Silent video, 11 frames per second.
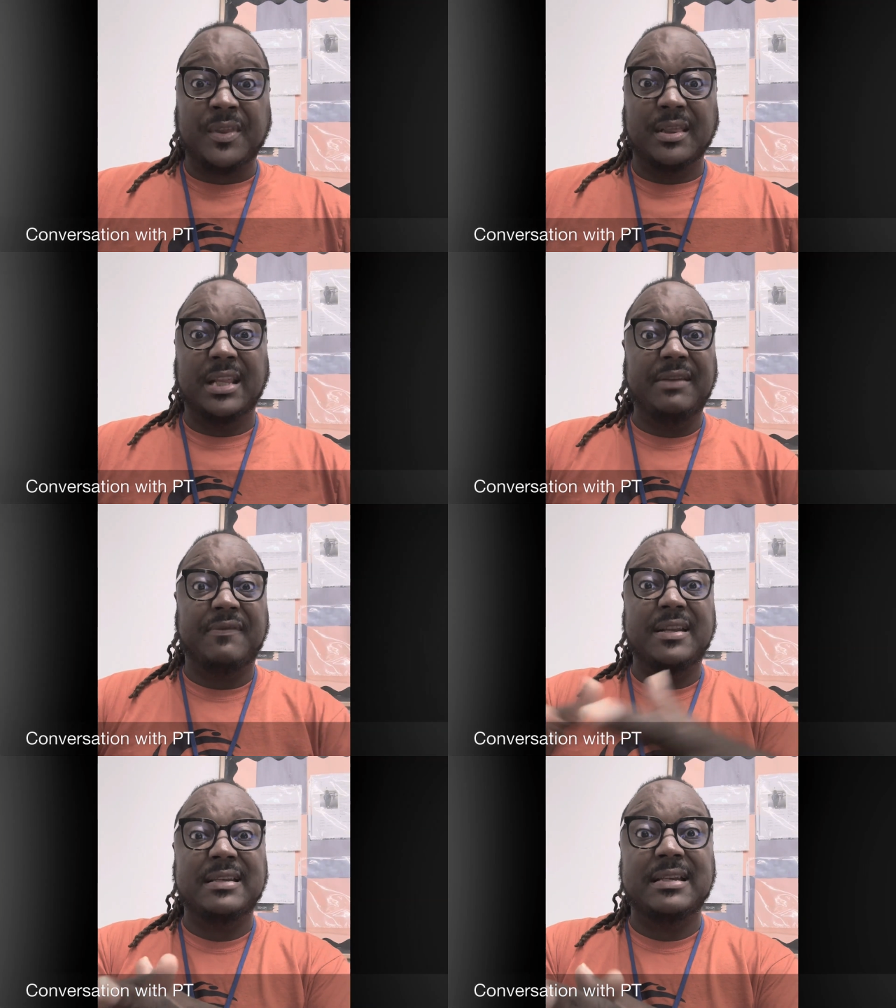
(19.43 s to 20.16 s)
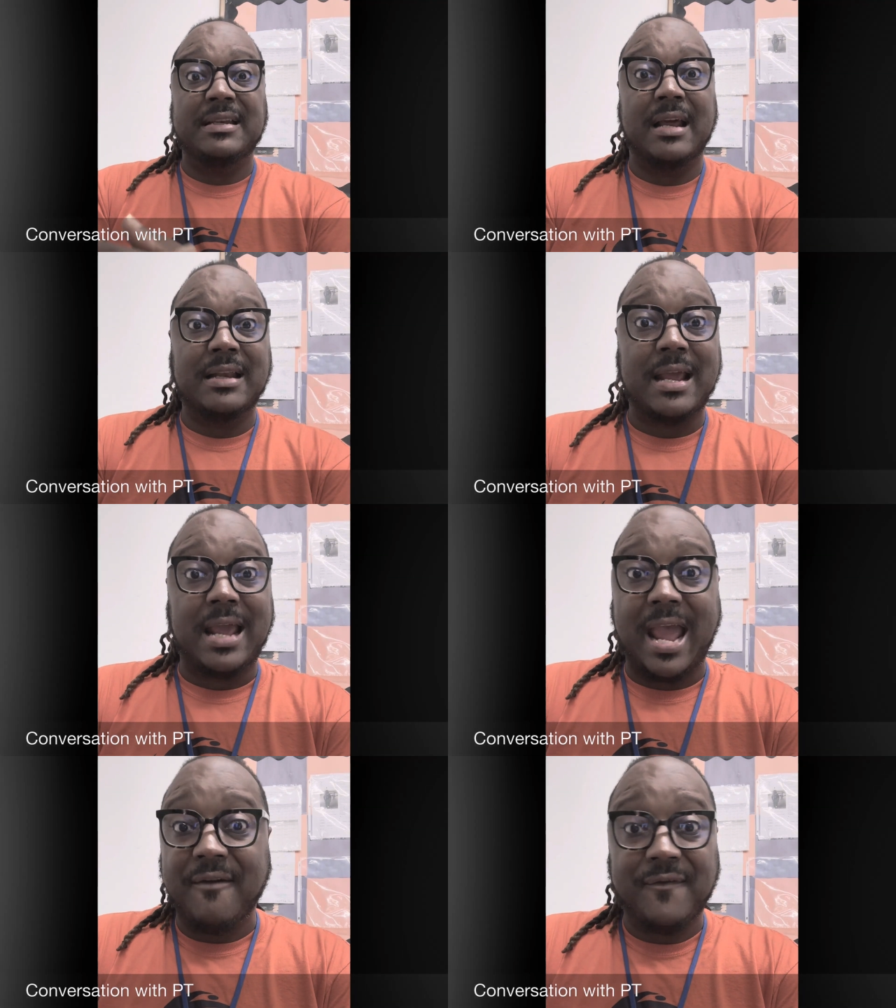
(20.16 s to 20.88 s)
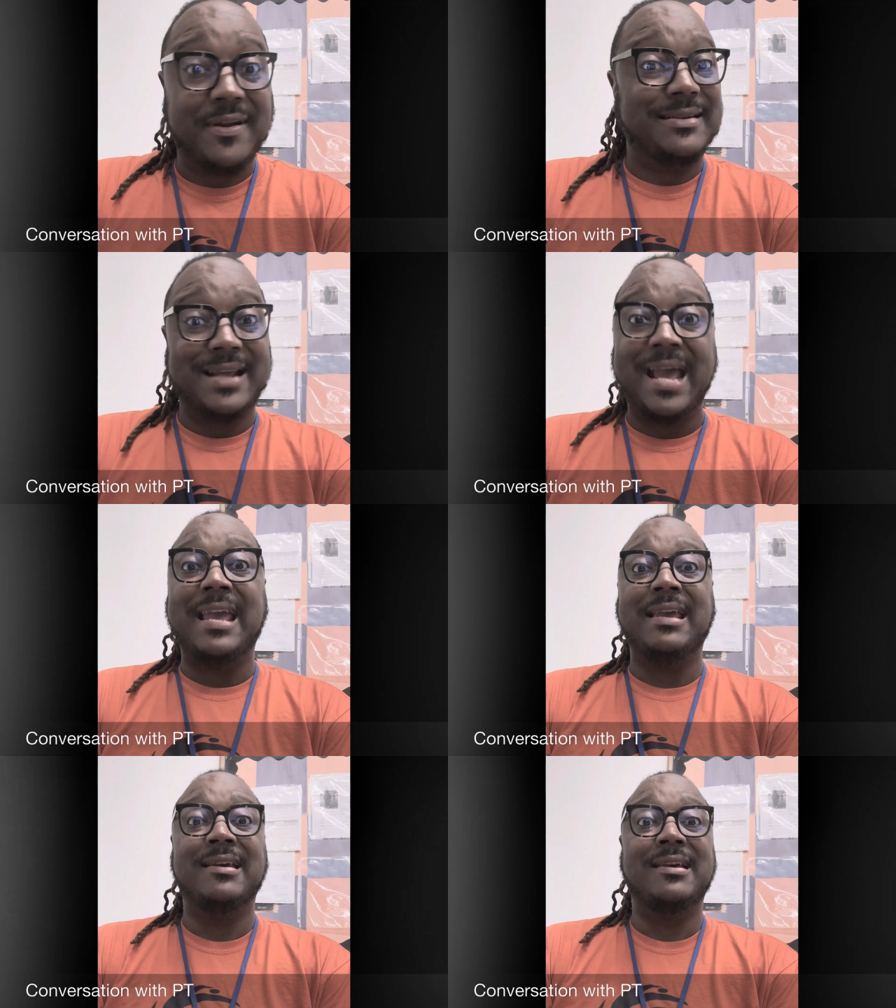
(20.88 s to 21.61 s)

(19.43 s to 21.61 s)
leaving every day,